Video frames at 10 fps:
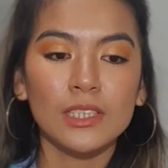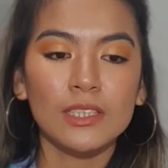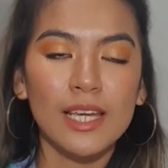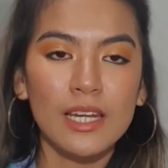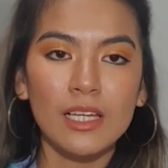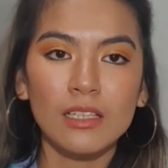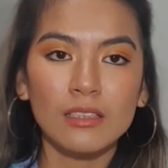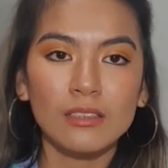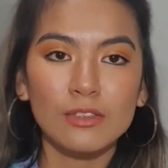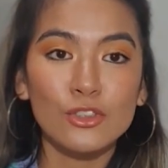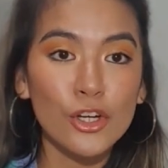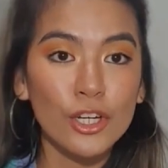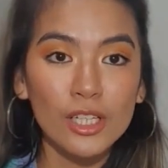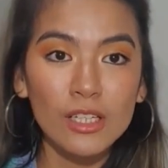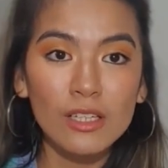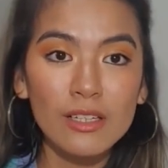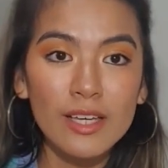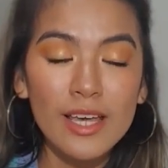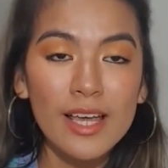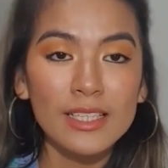getting dirty,
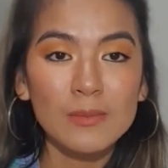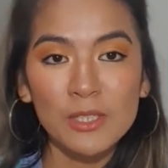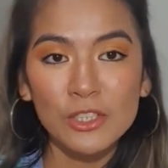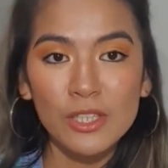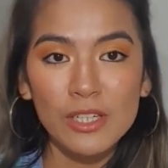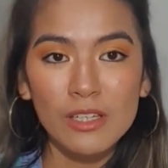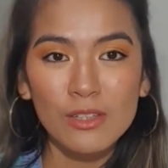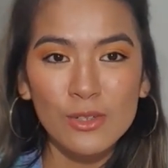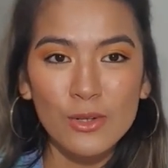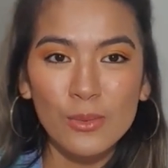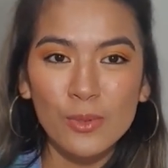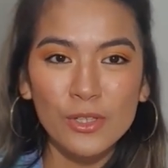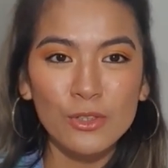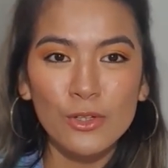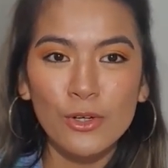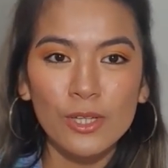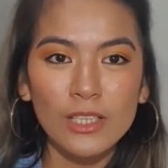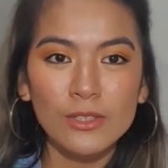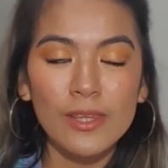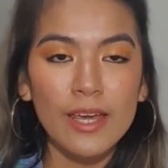especially, you know, when you go like
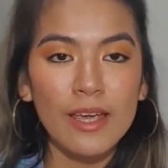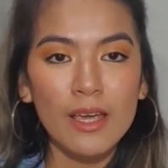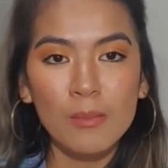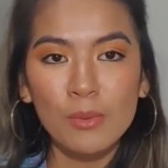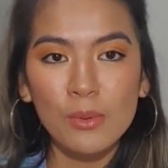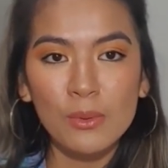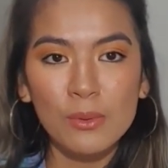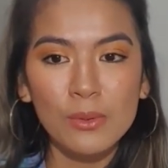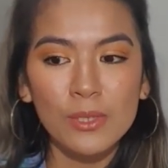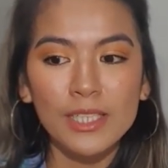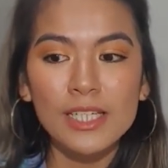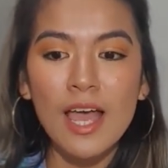to the airport